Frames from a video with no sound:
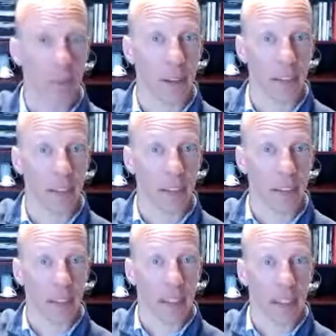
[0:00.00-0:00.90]
uh,
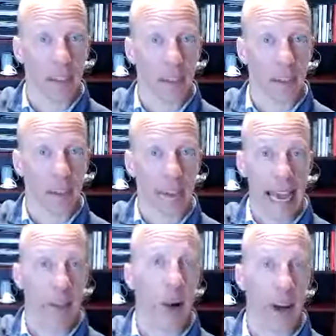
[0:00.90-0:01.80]

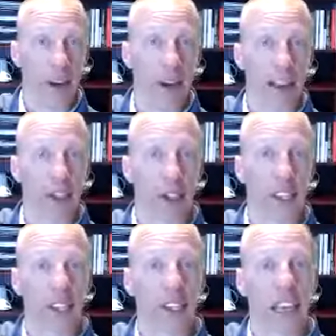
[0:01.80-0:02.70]
camera out here, I guess you
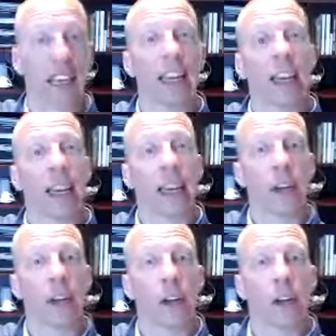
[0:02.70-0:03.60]
could say,
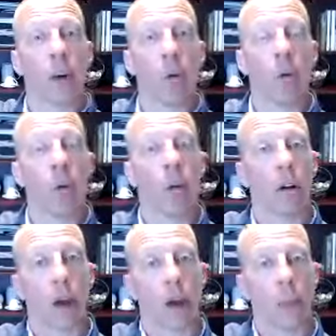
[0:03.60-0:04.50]
that's
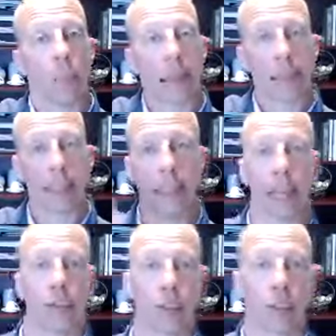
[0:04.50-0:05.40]
paying
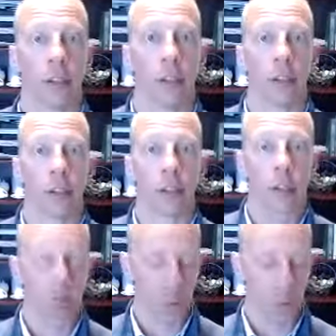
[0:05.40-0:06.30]
attention
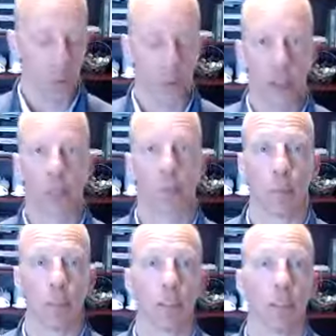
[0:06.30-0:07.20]
to the
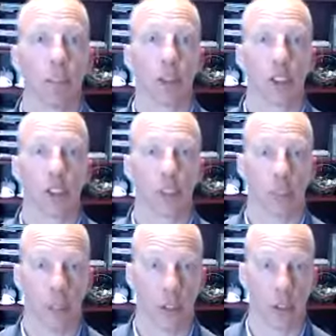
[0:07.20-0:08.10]
speed of my
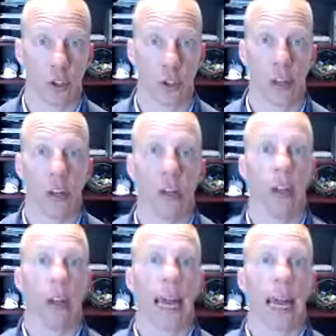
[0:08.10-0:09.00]
speech
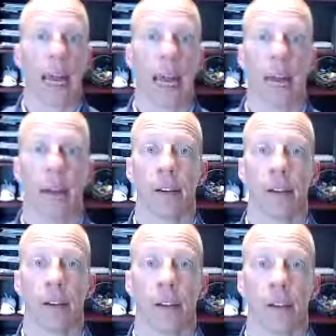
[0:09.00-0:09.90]

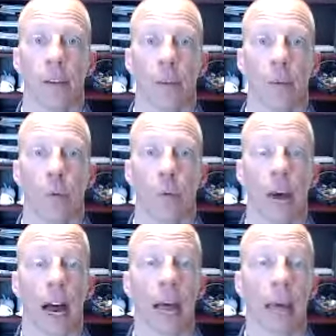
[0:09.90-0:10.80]
and
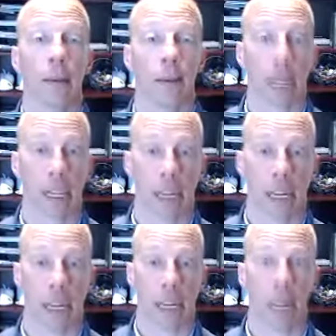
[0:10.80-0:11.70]
what I am
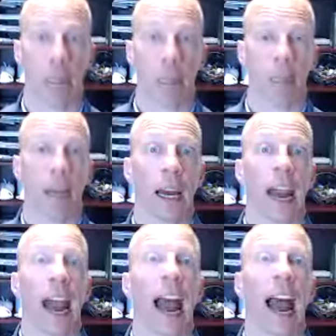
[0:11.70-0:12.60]
saying,
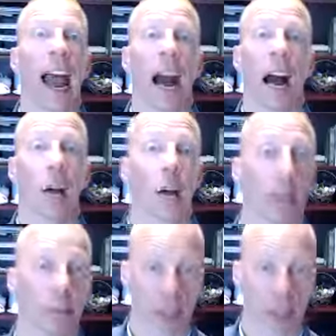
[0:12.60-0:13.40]
how I am